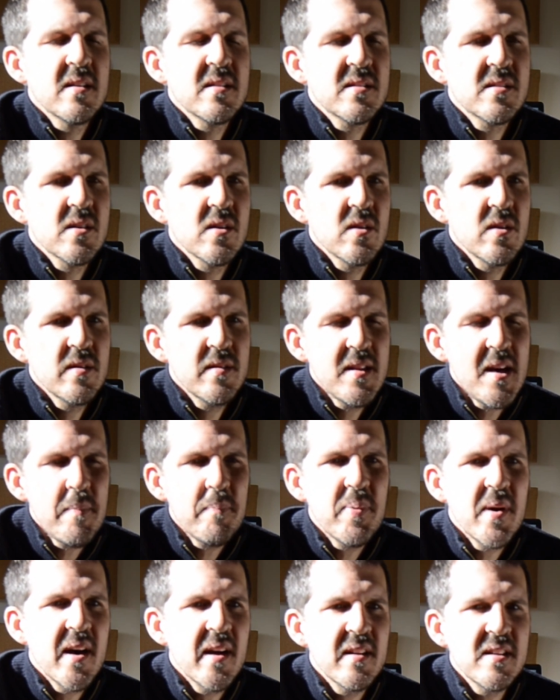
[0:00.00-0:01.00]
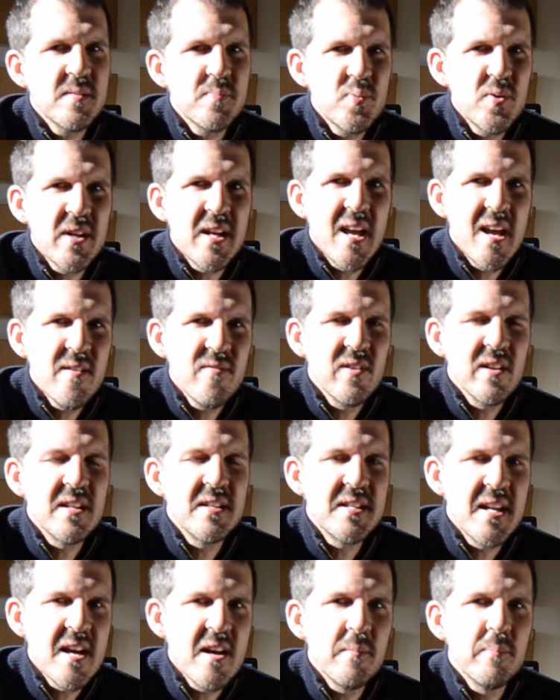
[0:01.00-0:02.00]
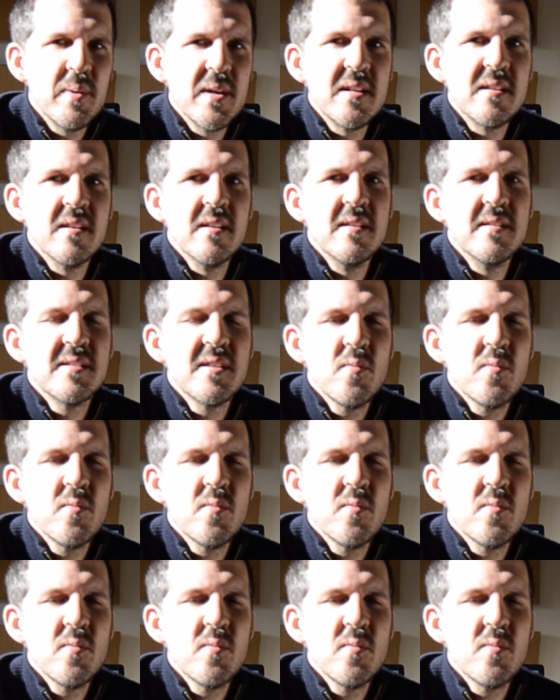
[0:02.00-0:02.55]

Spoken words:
So that part is pretty heavily downbeated.